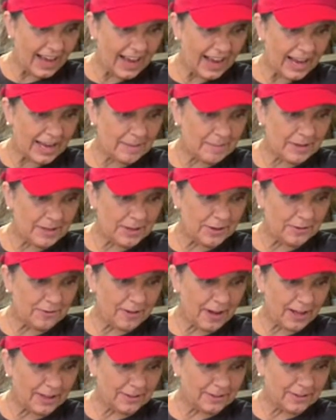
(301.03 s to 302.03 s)
I am a new
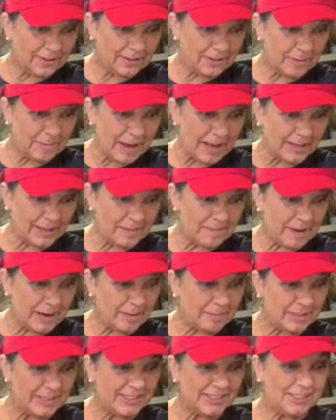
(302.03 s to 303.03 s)
follower from
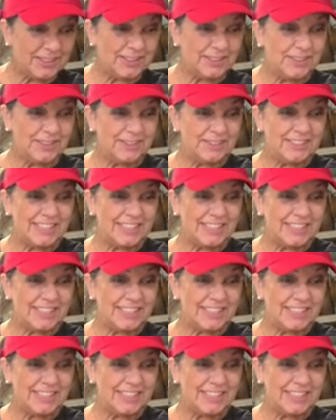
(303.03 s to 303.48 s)
Alabama too.